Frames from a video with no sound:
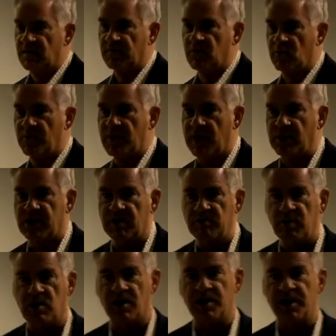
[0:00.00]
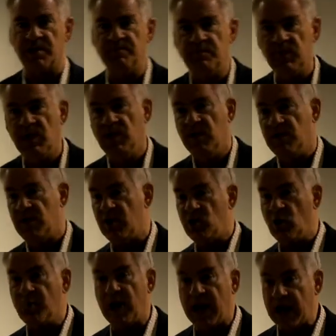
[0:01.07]
Republican Party, that
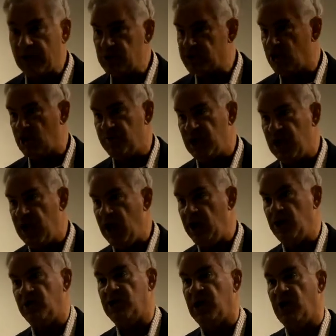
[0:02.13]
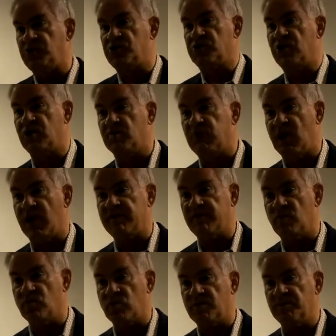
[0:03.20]
nobody was going to pay any attention to the
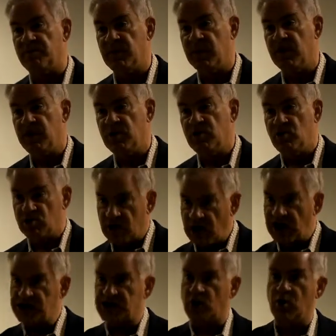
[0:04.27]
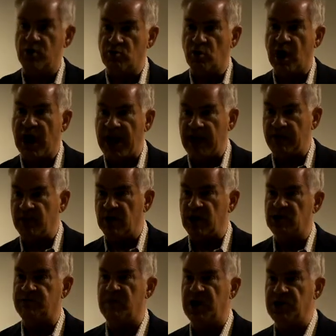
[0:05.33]
platform. You guys go and write it, but
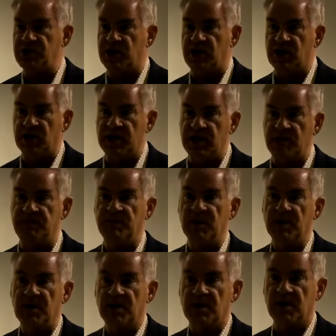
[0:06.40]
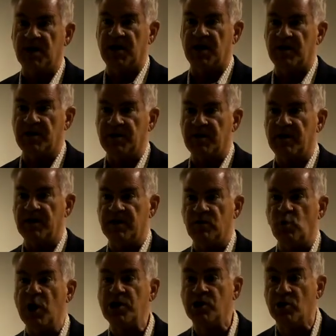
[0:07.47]
it's basically
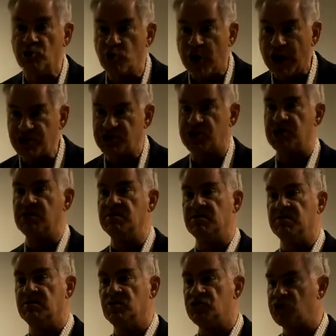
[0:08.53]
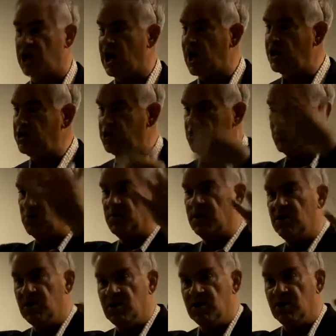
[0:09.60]
window dressing designed to
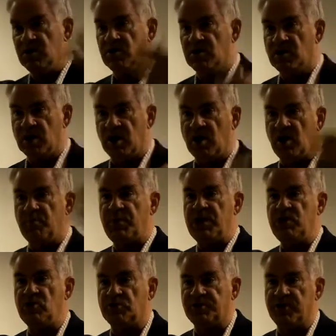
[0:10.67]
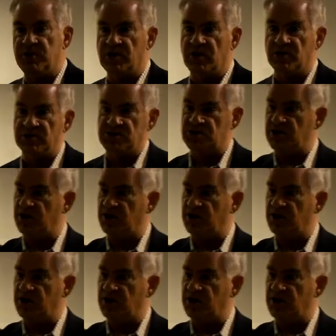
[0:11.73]
appeal to those